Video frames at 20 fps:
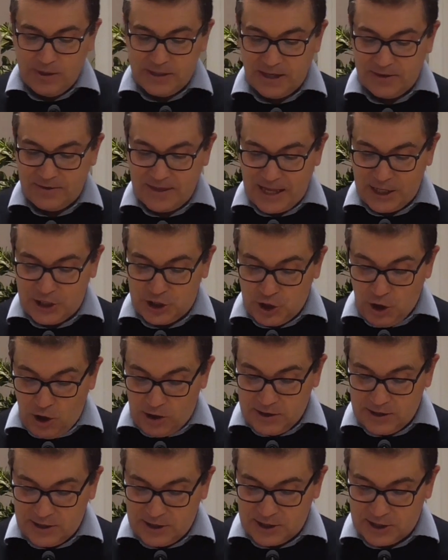is it that
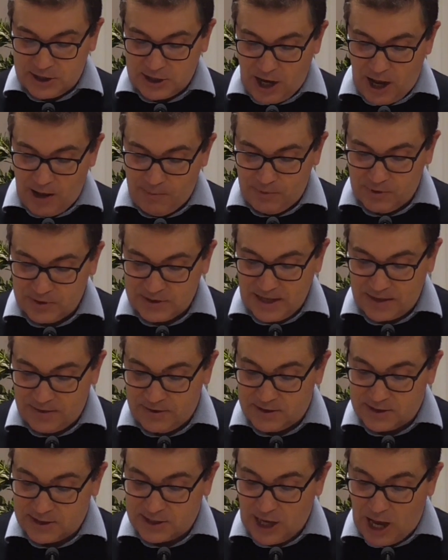John's disciples
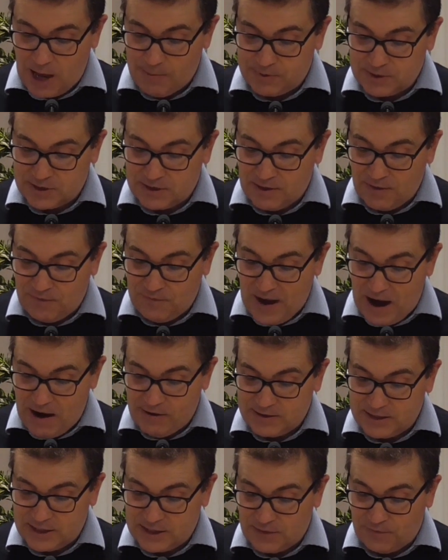and the disciples of the
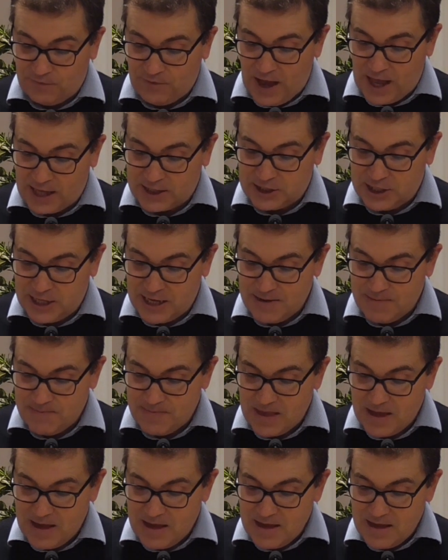Pharisees are fasting,
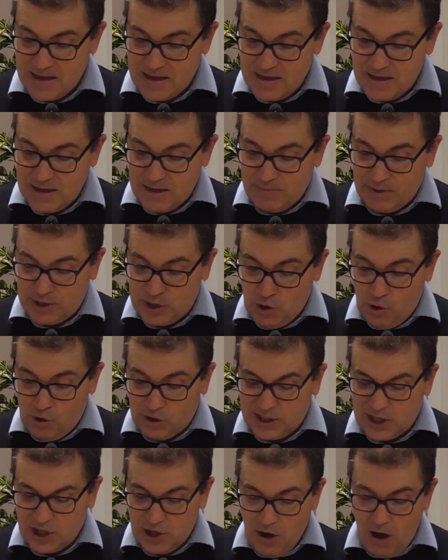but
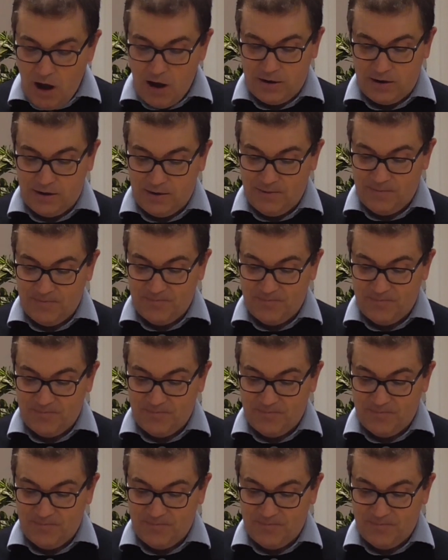yours are not?"